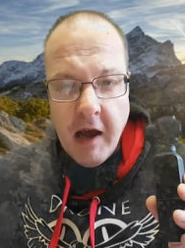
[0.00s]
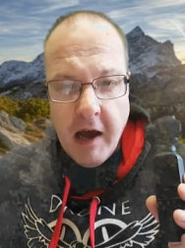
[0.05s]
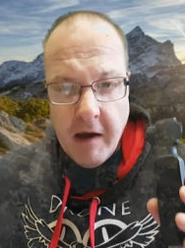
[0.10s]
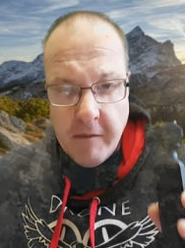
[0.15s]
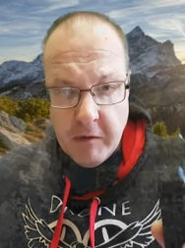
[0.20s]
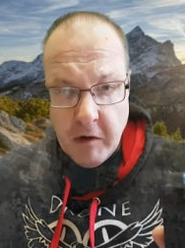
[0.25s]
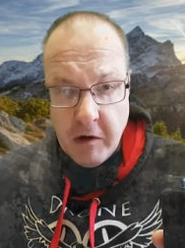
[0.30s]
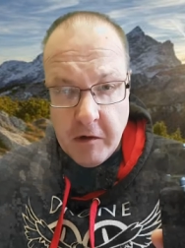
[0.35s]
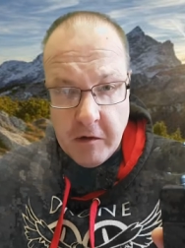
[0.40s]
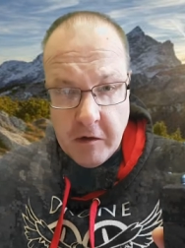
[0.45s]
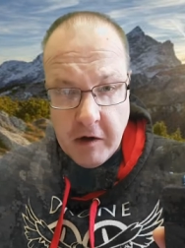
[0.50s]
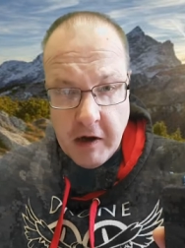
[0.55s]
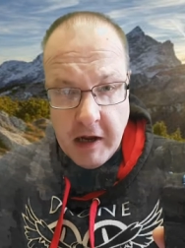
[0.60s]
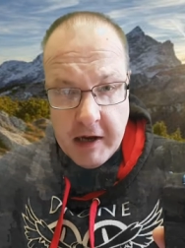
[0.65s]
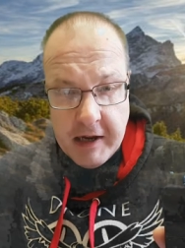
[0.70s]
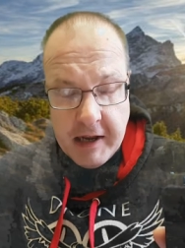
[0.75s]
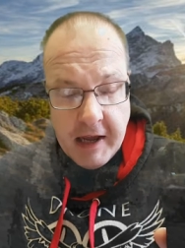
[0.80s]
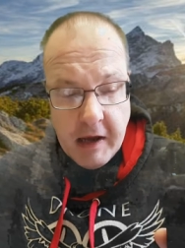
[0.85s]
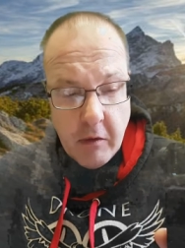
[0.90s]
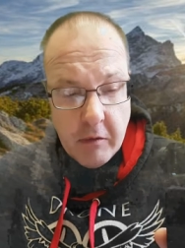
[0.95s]
I've not
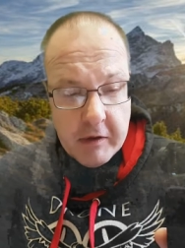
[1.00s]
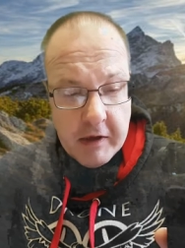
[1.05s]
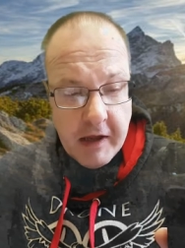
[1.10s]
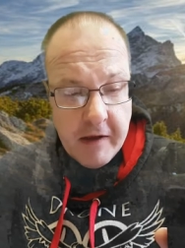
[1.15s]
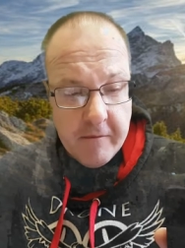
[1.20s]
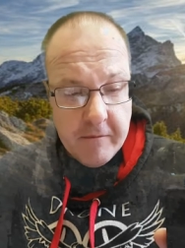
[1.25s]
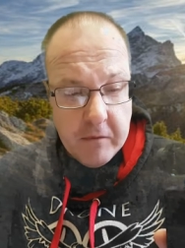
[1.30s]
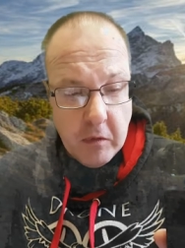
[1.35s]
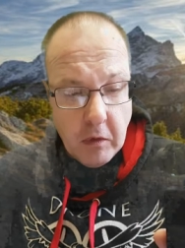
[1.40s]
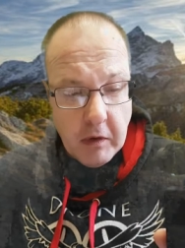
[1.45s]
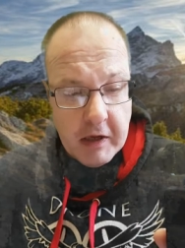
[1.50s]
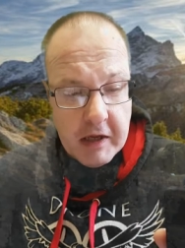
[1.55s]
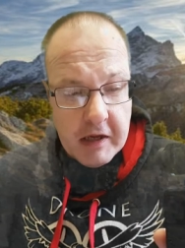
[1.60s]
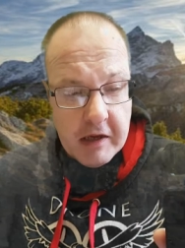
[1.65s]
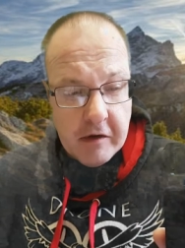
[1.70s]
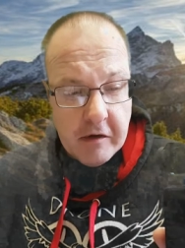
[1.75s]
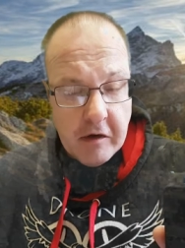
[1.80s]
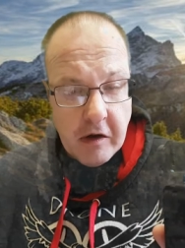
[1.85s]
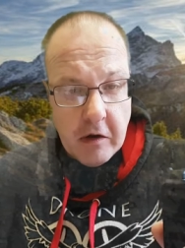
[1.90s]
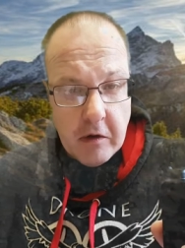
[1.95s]
tried it out yet
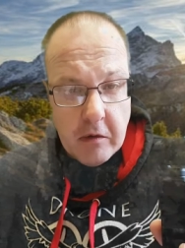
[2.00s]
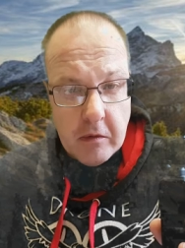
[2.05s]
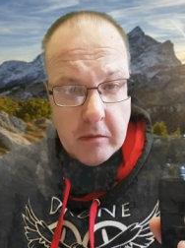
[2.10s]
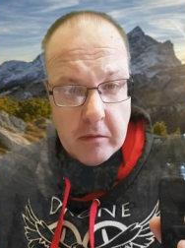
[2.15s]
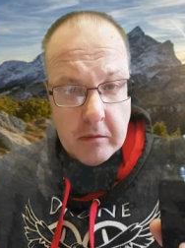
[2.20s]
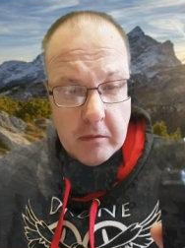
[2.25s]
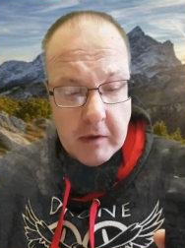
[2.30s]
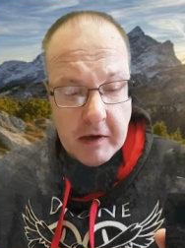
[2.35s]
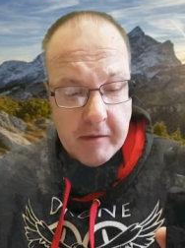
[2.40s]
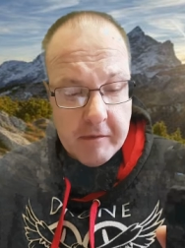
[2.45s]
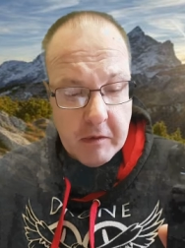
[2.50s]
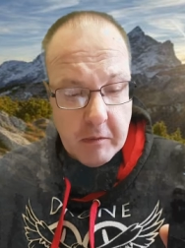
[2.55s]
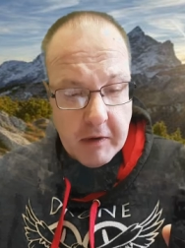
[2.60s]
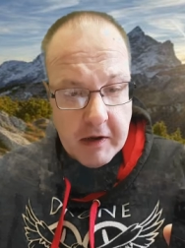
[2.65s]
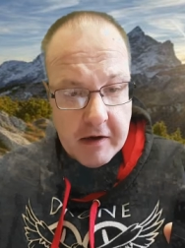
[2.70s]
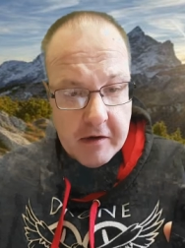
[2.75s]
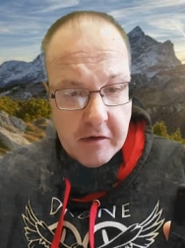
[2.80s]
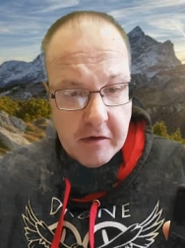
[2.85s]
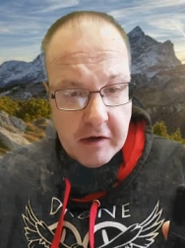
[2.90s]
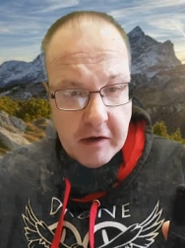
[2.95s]
fully, so we'll have to
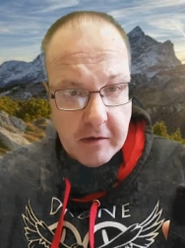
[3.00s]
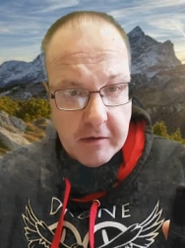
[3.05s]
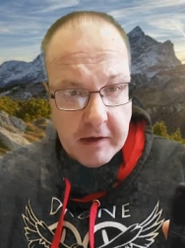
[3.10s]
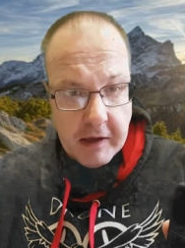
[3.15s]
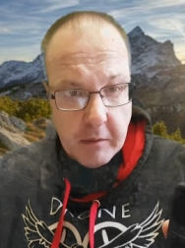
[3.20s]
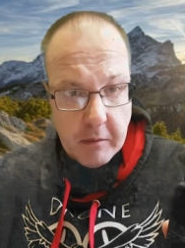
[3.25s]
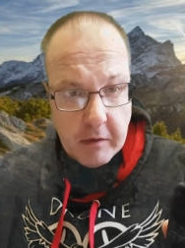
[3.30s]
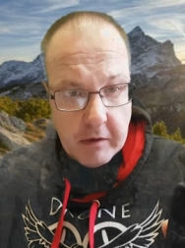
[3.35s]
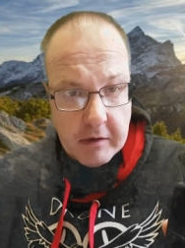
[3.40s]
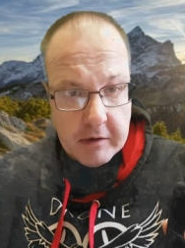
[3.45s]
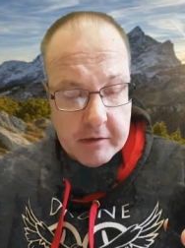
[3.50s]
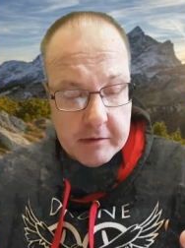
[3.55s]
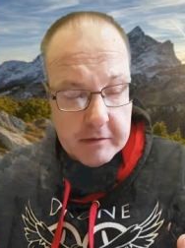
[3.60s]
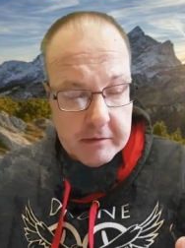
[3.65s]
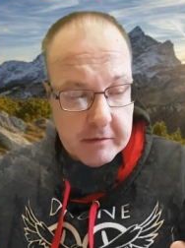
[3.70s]
wait and see on that one.